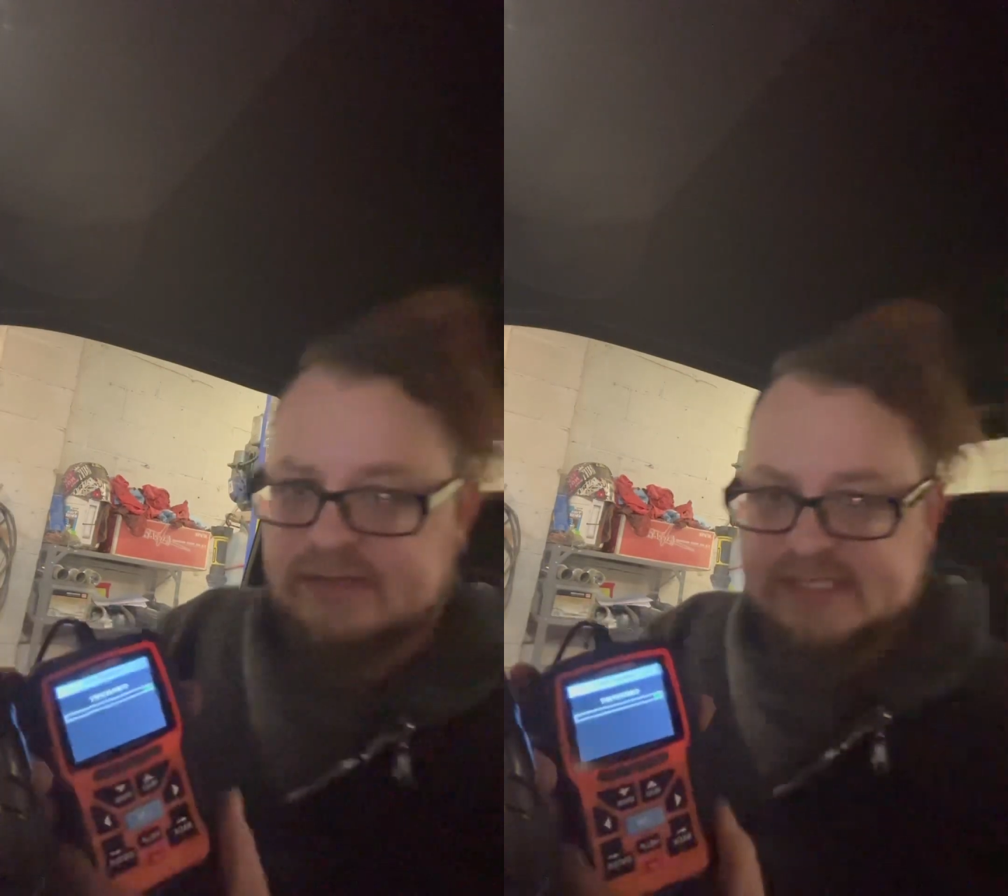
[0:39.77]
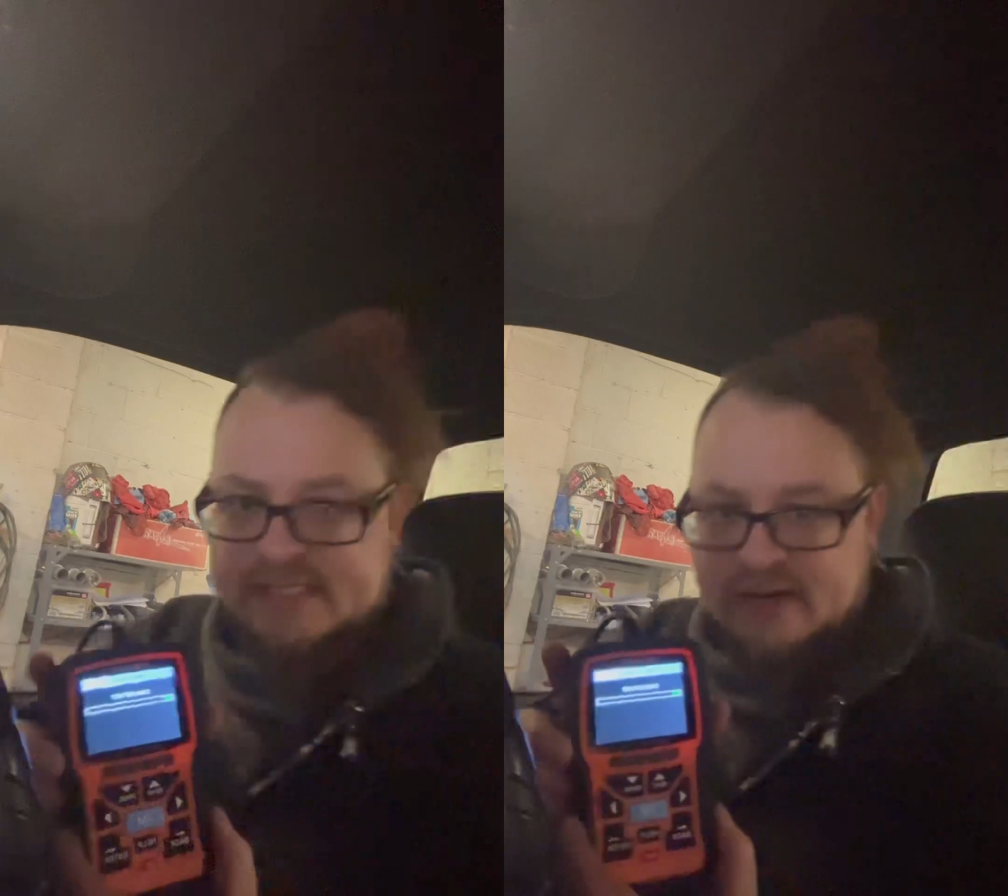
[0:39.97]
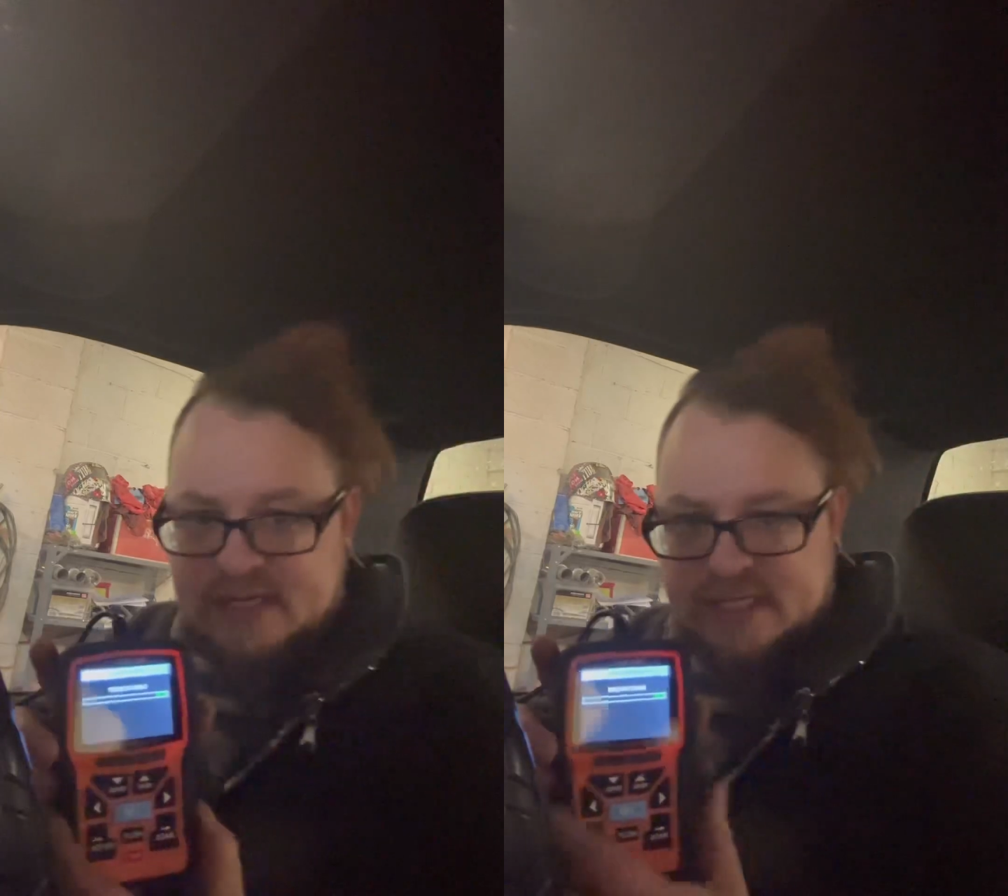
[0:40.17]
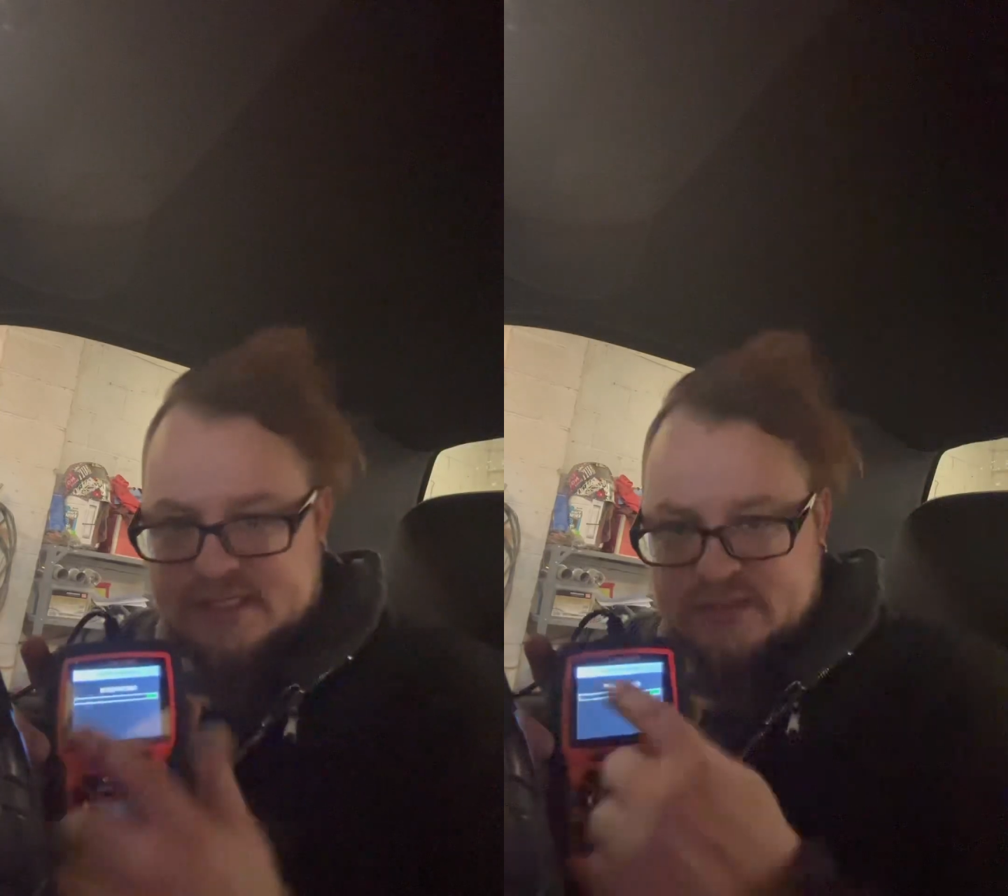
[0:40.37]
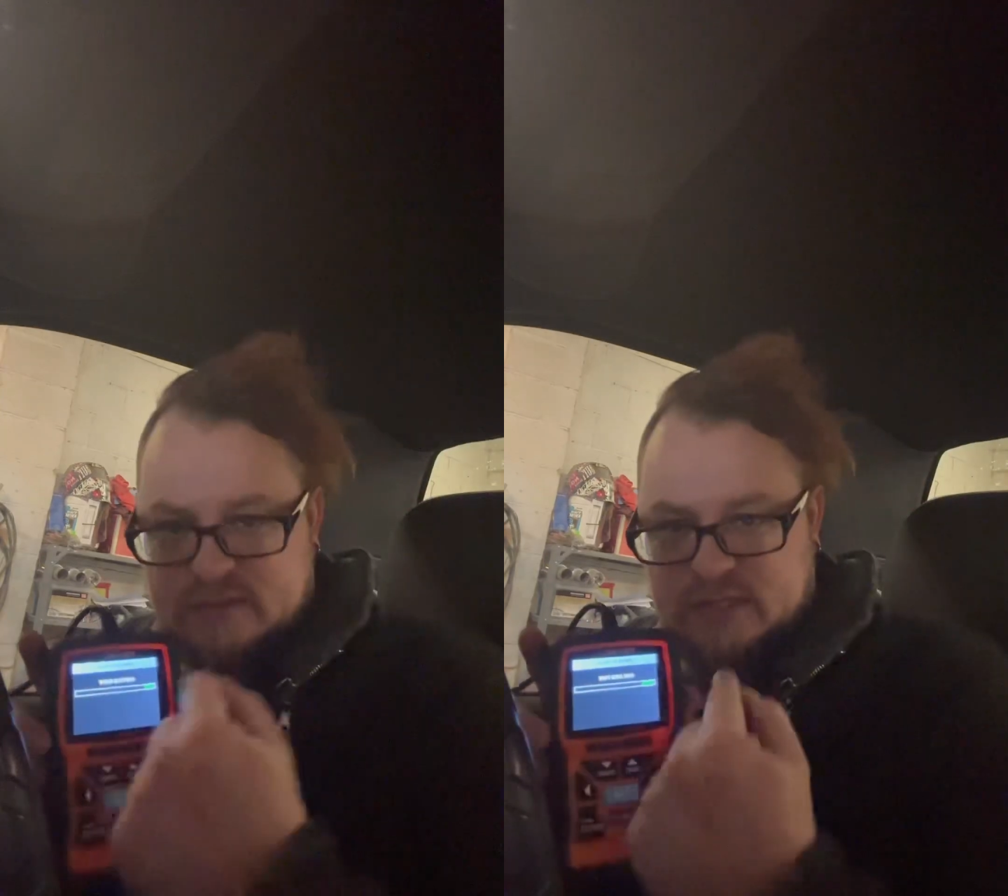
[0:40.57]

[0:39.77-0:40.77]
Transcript: It's starting to